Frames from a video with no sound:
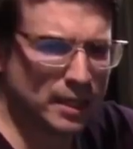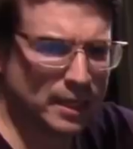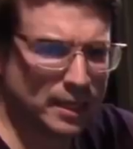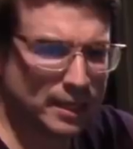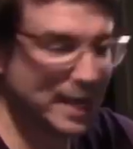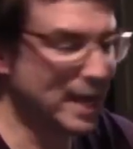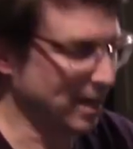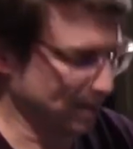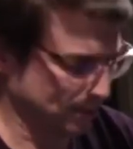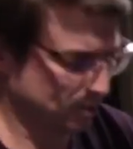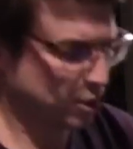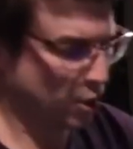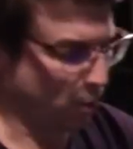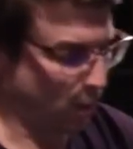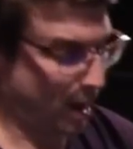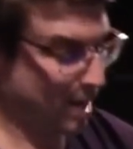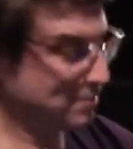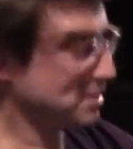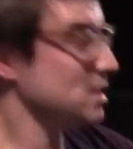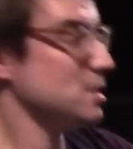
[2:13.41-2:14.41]
Yeah, so
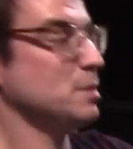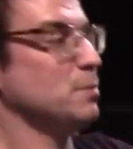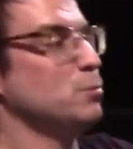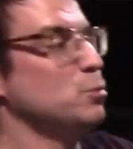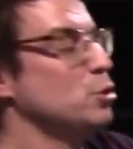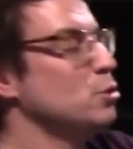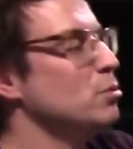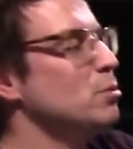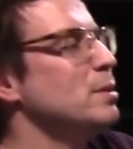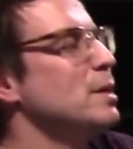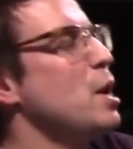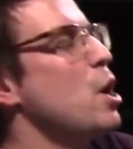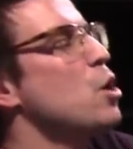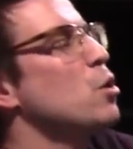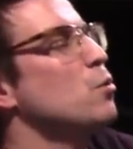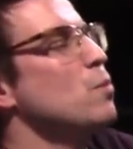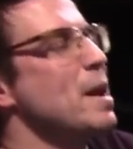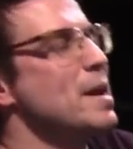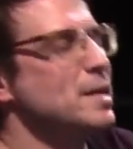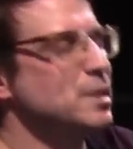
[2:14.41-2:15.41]
I've seen some truly
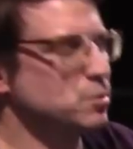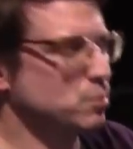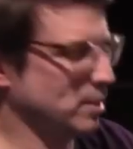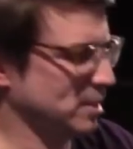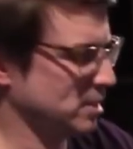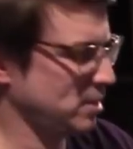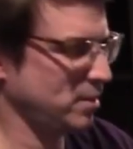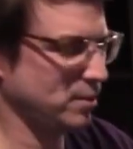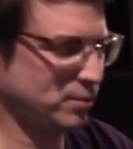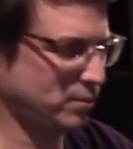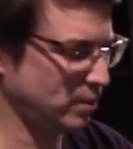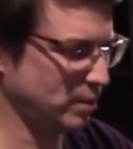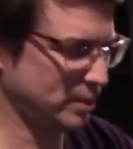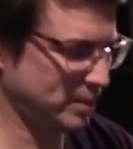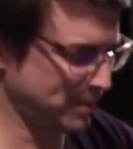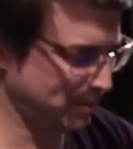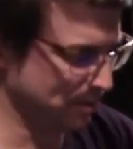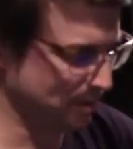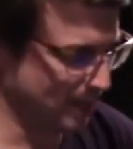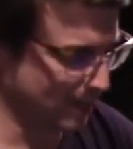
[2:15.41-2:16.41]
horrendous ones. It's
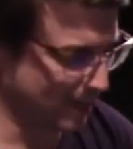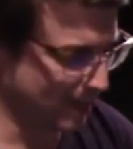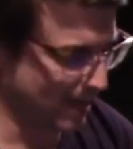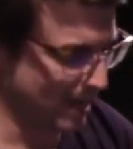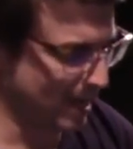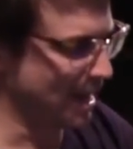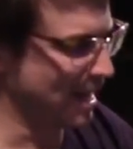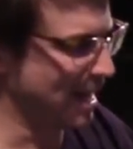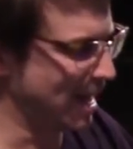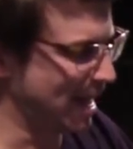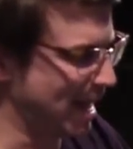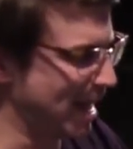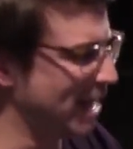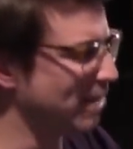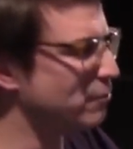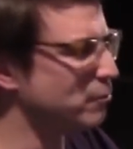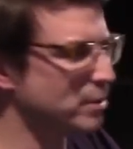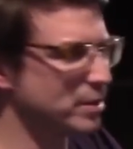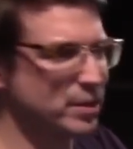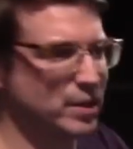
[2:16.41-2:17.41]
like
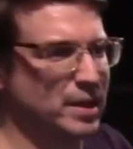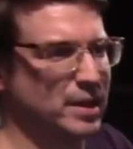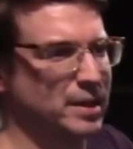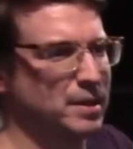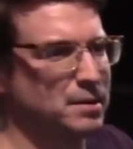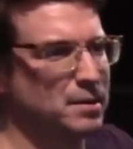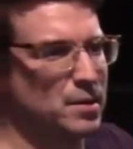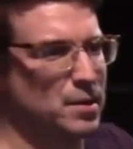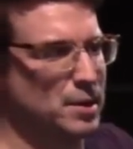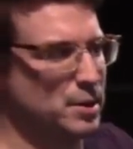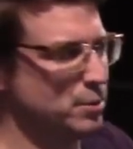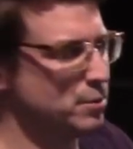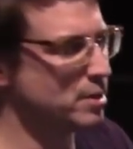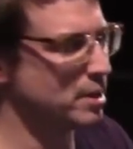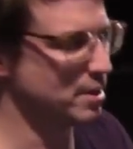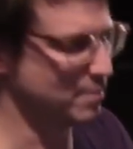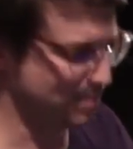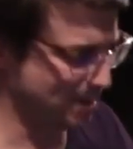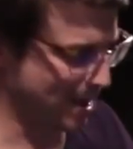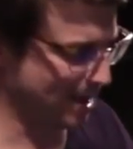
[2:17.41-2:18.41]
everything that you
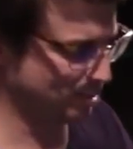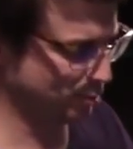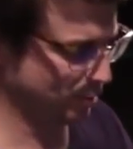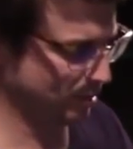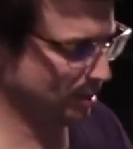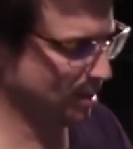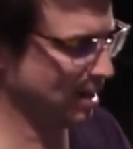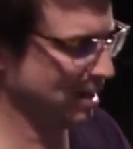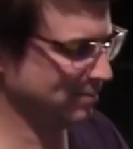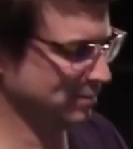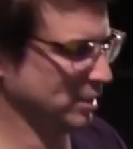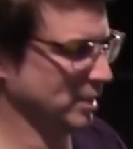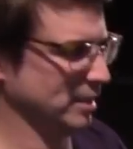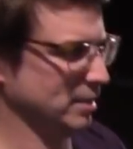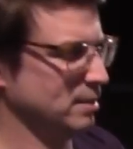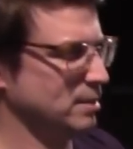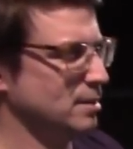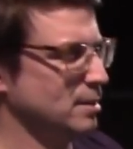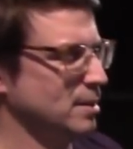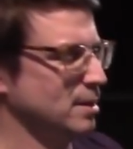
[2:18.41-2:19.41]
could imagine, I've seen.